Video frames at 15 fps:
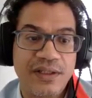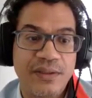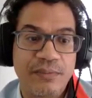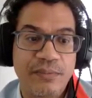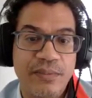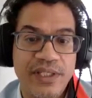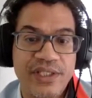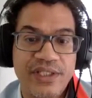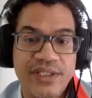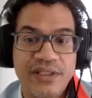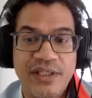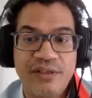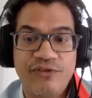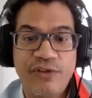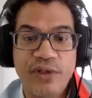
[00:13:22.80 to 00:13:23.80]
myths
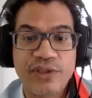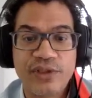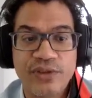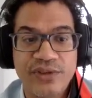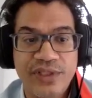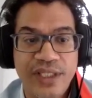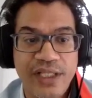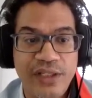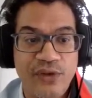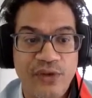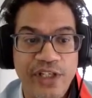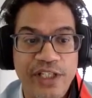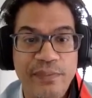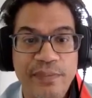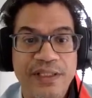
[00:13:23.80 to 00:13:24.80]
and falsehoods that had
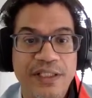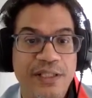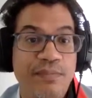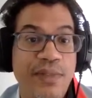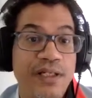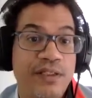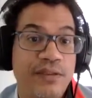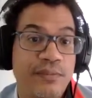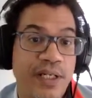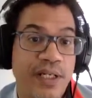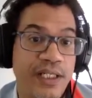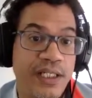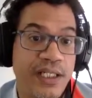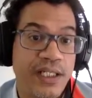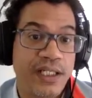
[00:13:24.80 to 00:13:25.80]
already been debunked
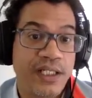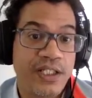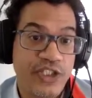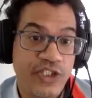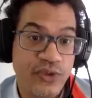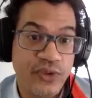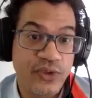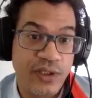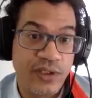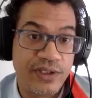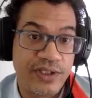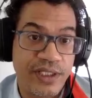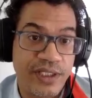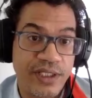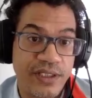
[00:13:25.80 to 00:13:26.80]
by June
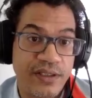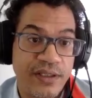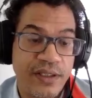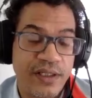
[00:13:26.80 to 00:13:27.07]
last year,